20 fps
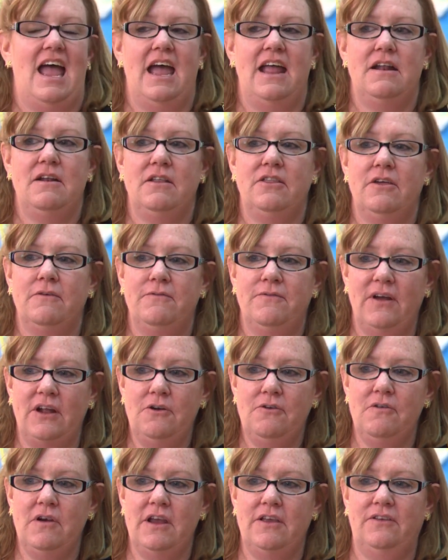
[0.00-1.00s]
And the
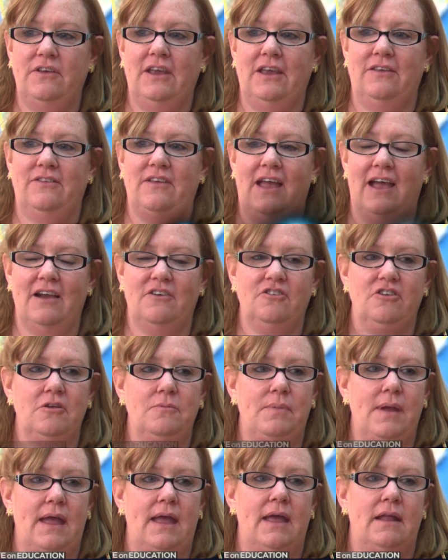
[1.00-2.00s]
fundraising has
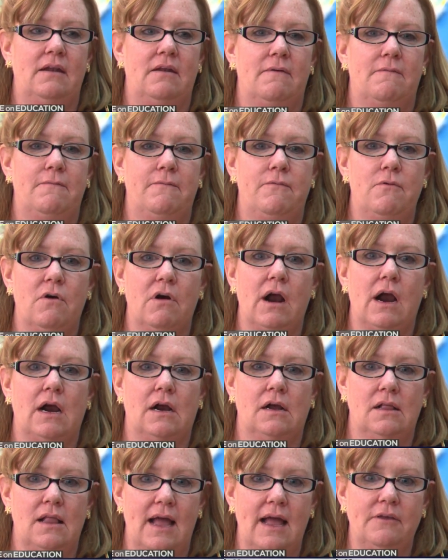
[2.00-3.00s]
actually been for
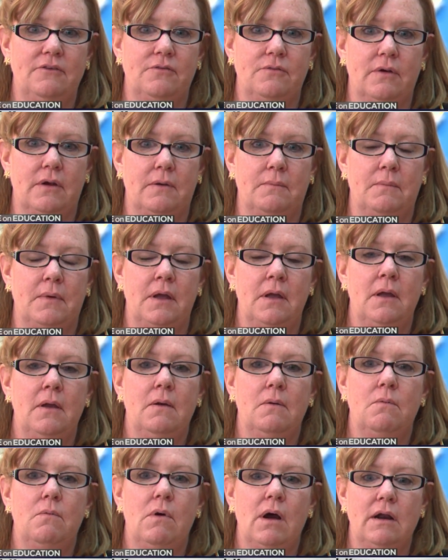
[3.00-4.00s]
our classroom
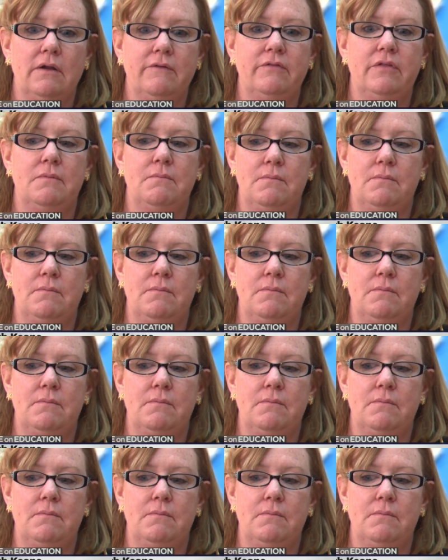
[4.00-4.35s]
one of